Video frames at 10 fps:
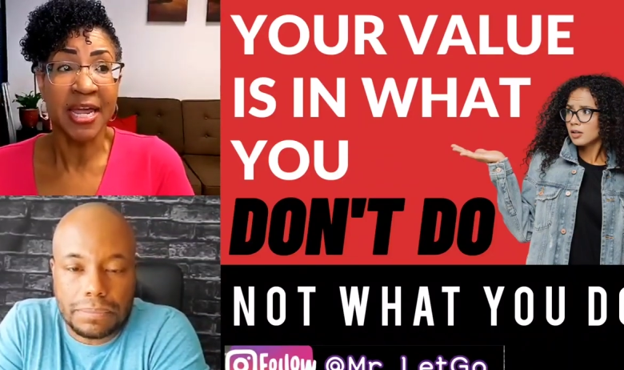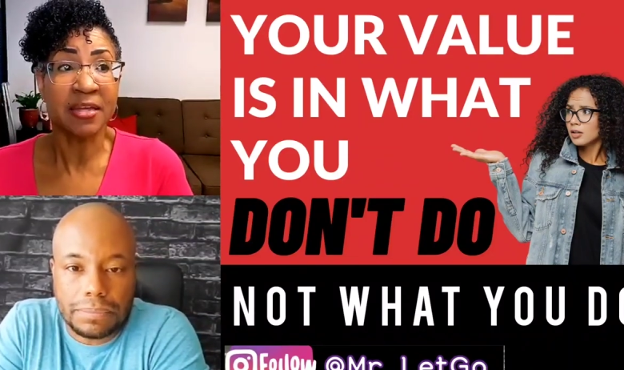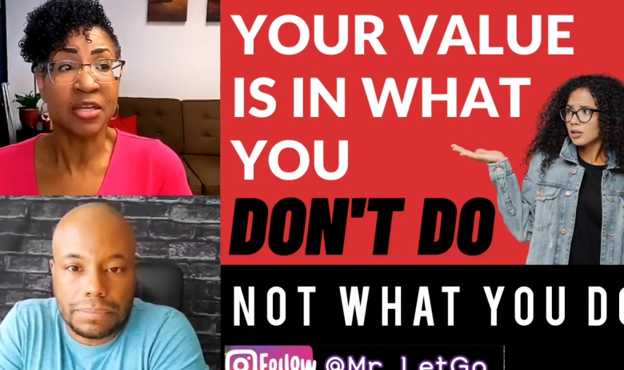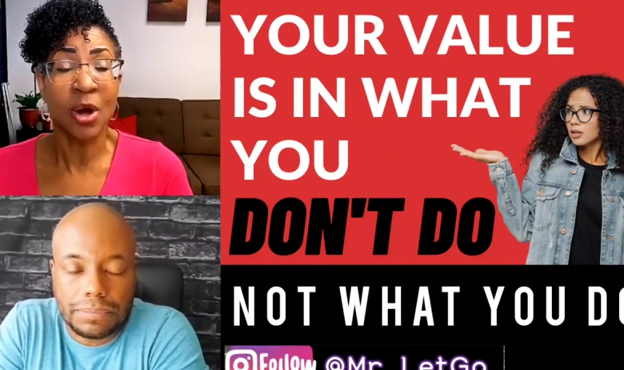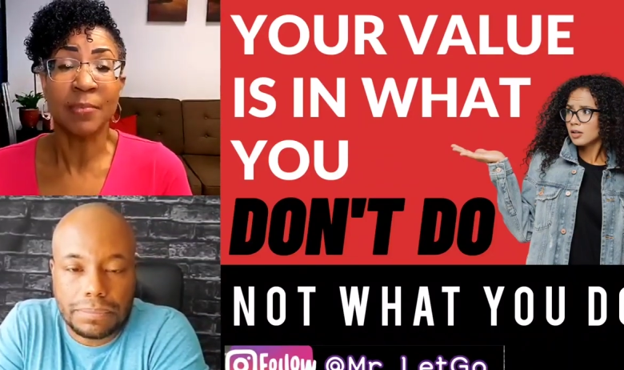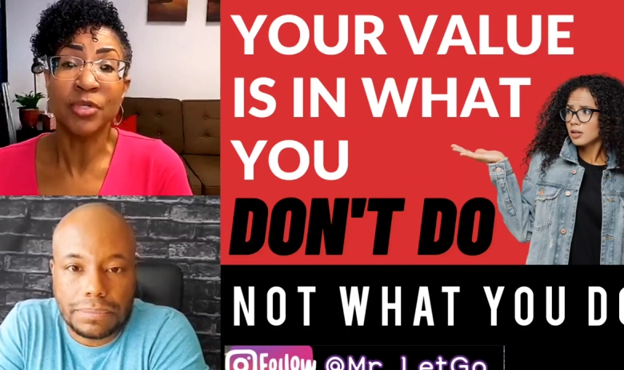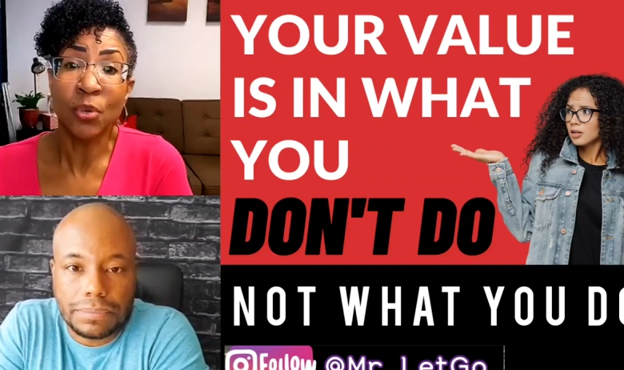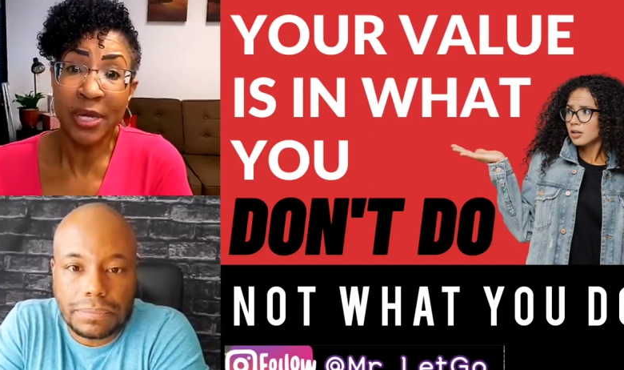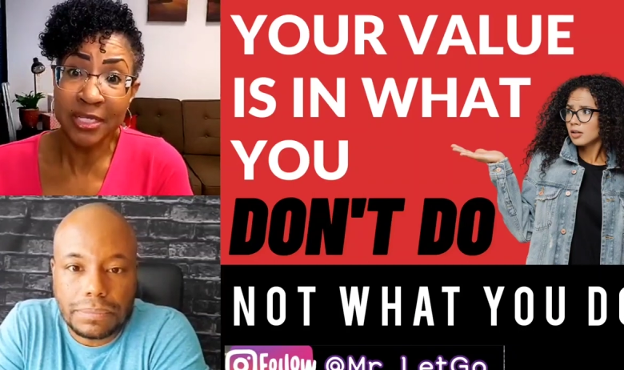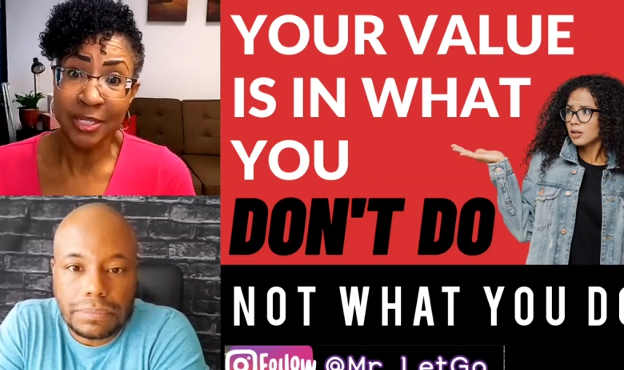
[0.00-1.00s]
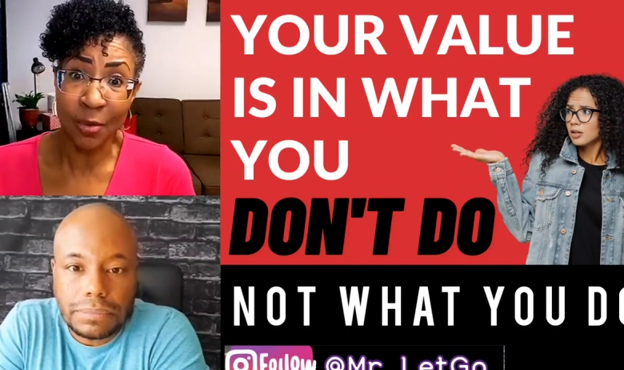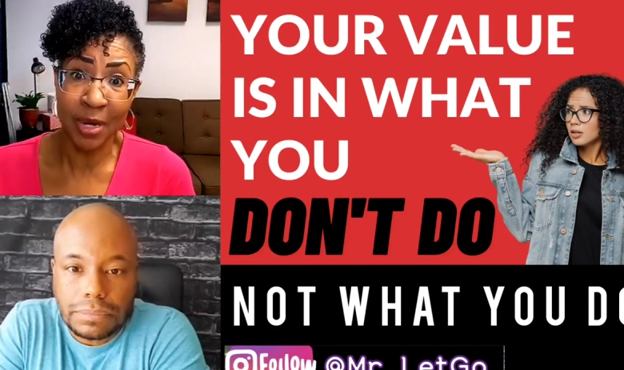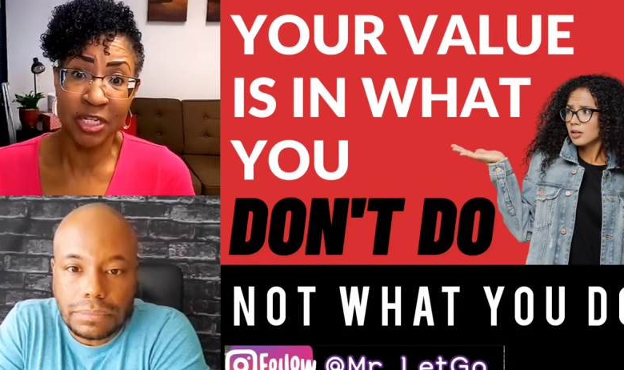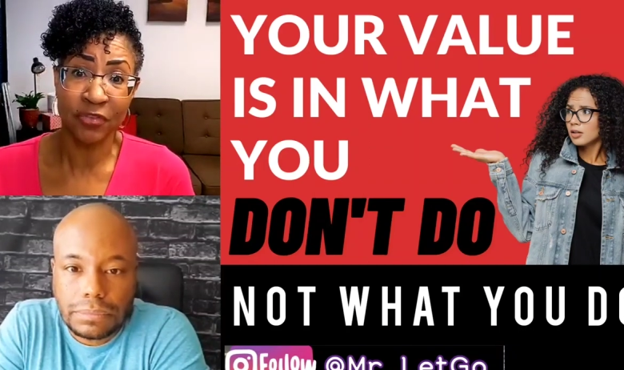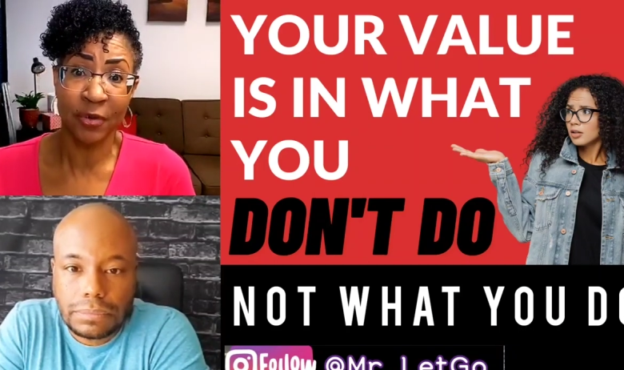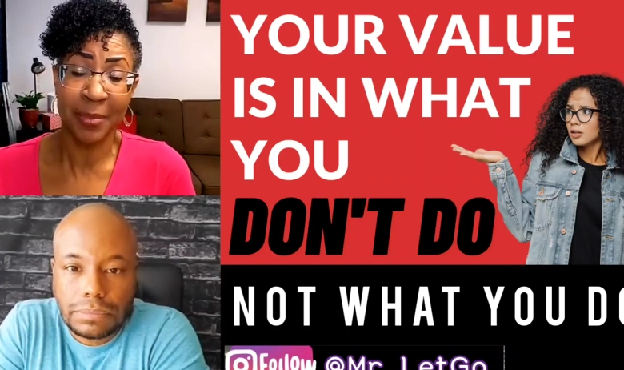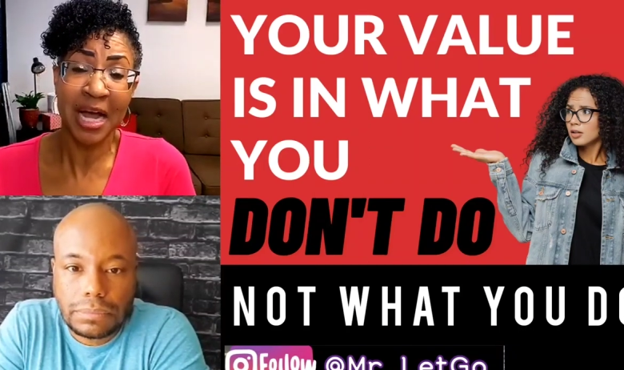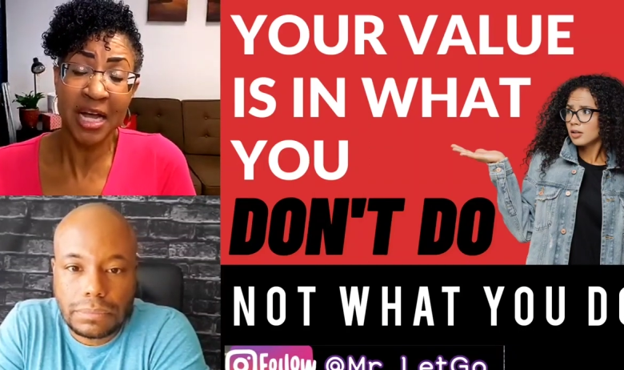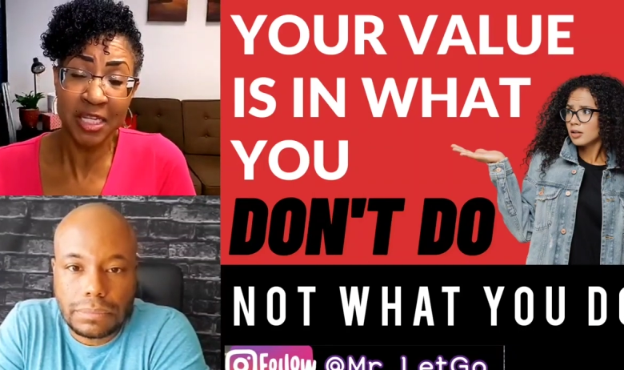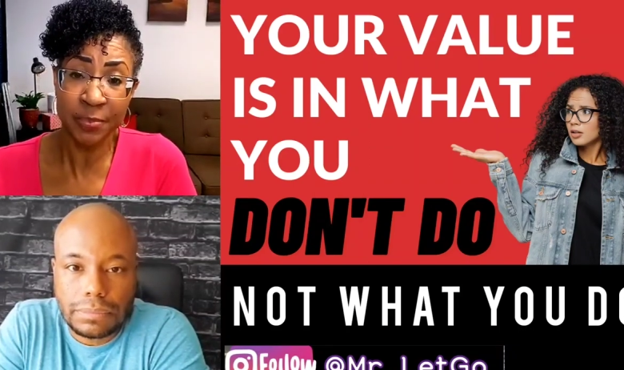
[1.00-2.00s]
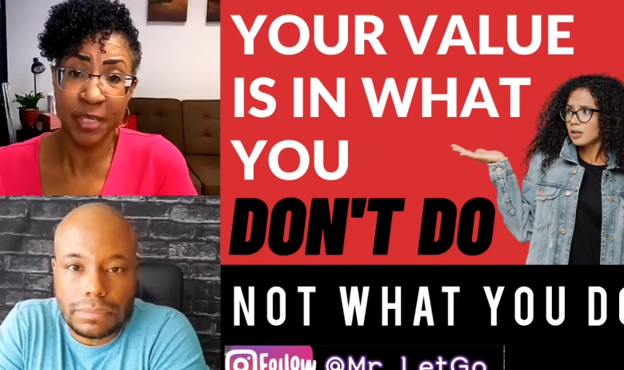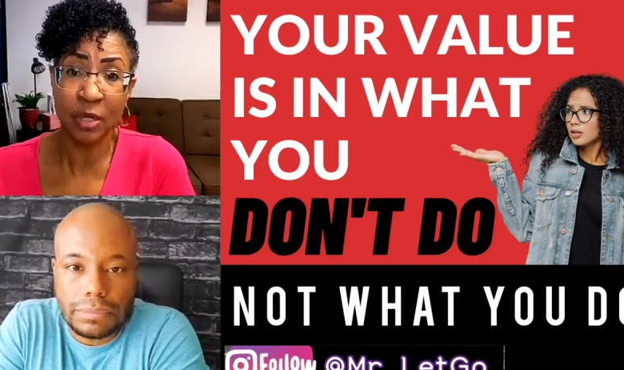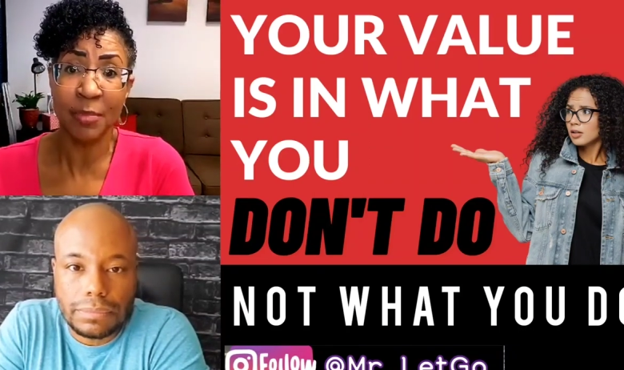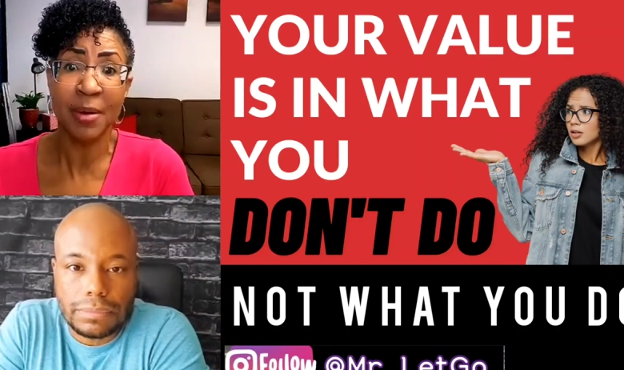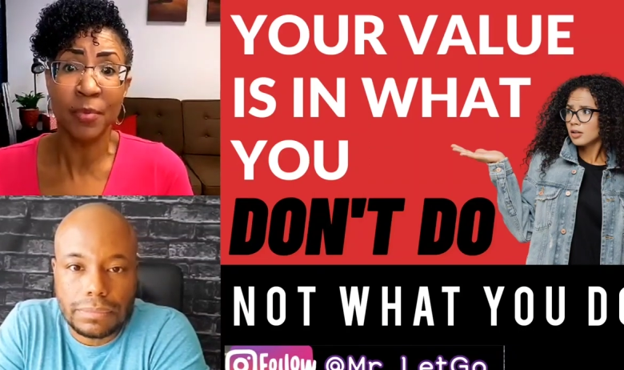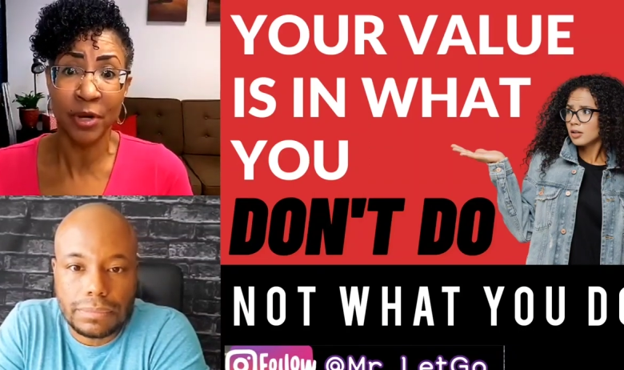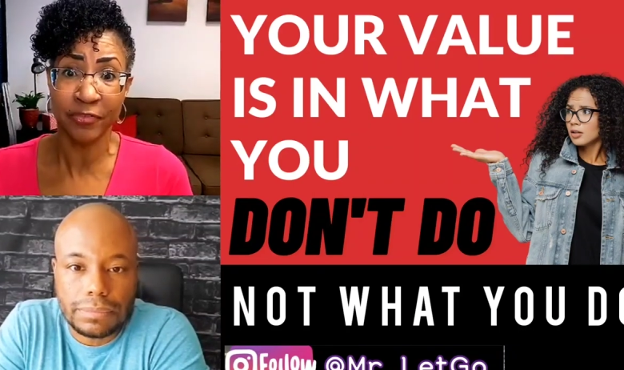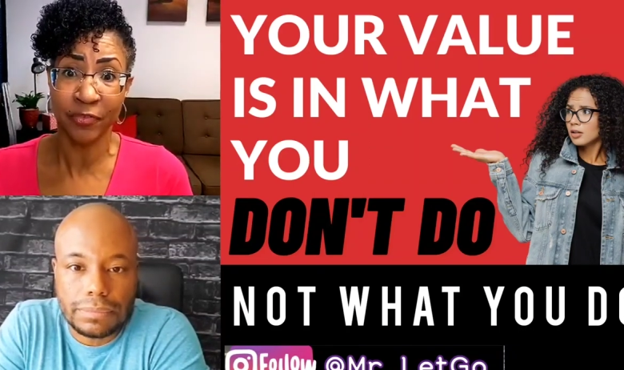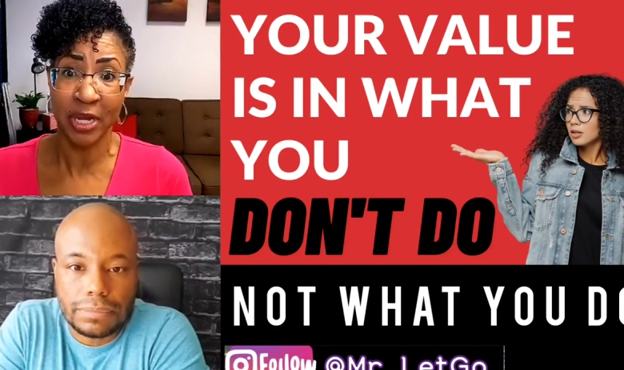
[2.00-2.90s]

Speaker 1: you know, I'm doing so much for my husband or my boyfriend,